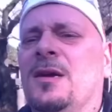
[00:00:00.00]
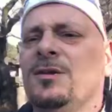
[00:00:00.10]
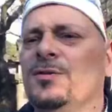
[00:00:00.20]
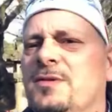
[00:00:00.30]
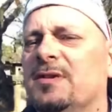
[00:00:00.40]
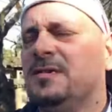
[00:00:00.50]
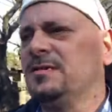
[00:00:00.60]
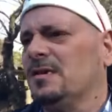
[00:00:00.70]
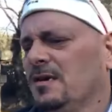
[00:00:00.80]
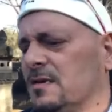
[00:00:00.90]
do
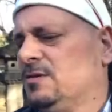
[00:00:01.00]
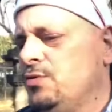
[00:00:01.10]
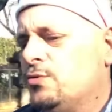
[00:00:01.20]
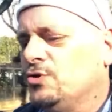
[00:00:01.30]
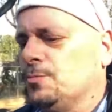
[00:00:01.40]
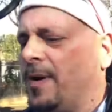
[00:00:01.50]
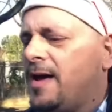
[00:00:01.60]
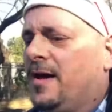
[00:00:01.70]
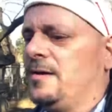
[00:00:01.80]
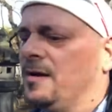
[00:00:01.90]
this Tour
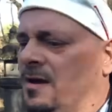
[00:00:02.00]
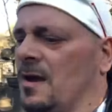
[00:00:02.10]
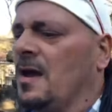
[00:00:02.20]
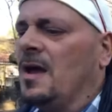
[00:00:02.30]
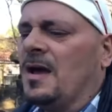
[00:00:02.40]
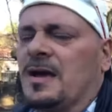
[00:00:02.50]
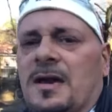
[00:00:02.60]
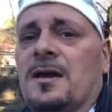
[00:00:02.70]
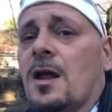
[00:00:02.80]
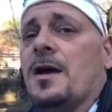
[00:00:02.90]
Japan kind
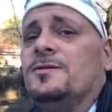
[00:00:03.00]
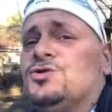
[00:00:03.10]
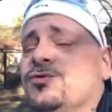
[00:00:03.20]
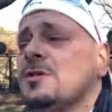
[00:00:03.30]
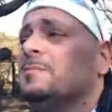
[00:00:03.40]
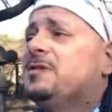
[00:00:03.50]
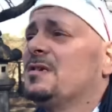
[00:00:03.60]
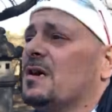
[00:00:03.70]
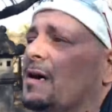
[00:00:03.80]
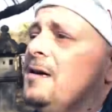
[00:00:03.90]
of live streams,
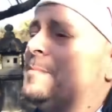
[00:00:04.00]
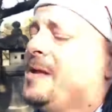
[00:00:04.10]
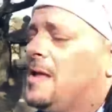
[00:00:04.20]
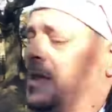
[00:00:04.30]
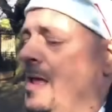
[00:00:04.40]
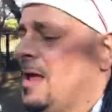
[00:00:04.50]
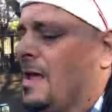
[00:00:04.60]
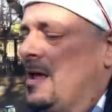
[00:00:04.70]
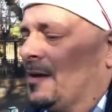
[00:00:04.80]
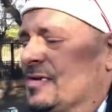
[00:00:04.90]

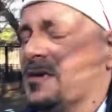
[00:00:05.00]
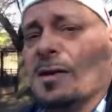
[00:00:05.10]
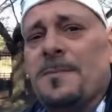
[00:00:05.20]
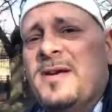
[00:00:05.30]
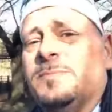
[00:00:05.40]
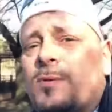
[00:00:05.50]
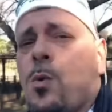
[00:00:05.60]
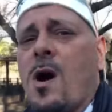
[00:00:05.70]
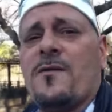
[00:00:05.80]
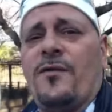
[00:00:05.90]
because it makes me
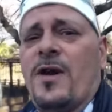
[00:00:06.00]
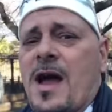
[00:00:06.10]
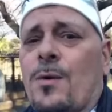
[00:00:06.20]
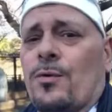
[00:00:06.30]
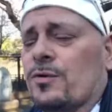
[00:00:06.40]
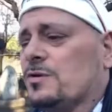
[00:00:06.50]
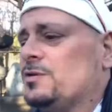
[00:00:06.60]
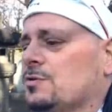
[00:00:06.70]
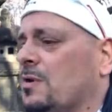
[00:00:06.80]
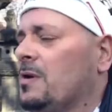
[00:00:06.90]
walk for an hour or
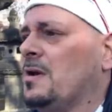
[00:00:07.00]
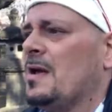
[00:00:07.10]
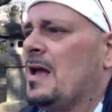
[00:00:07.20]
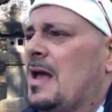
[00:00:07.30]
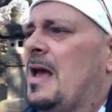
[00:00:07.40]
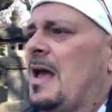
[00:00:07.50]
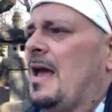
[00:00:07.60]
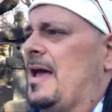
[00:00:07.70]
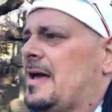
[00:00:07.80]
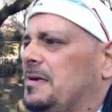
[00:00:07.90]
two,
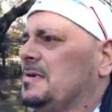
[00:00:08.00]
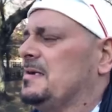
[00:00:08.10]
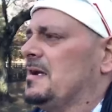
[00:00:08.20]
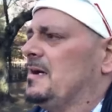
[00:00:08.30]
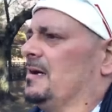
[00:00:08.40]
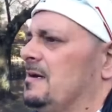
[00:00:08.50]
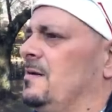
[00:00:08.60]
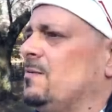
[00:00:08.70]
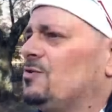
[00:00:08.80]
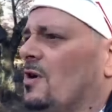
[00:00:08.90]
and
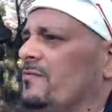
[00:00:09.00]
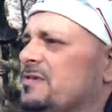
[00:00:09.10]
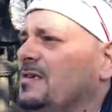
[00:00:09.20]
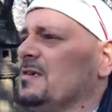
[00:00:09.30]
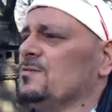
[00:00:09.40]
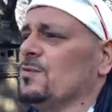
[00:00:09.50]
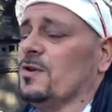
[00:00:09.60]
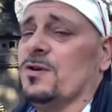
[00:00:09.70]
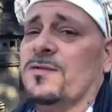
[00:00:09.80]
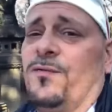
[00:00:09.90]
which obviously is really
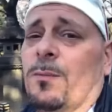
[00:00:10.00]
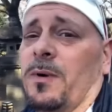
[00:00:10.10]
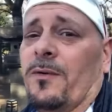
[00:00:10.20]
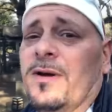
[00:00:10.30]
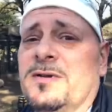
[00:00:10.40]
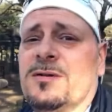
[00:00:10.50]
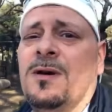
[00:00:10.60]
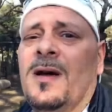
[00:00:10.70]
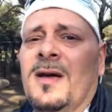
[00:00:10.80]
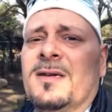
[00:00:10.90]
good for me, right? So
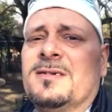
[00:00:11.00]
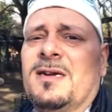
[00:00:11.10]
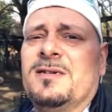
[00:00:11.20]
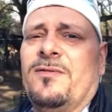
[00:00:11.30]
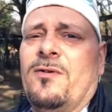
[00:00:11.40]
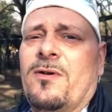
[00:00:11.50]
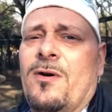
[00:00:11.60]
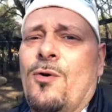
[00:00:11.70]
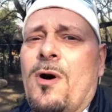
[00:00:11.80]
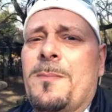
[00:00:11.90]
signs of
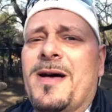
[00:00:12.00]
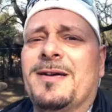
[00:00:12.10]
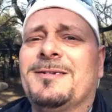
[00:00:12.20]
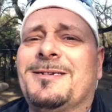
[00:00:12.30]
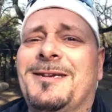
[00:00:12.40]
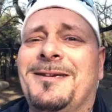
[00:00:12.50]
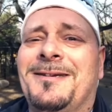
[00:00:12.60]
OMS,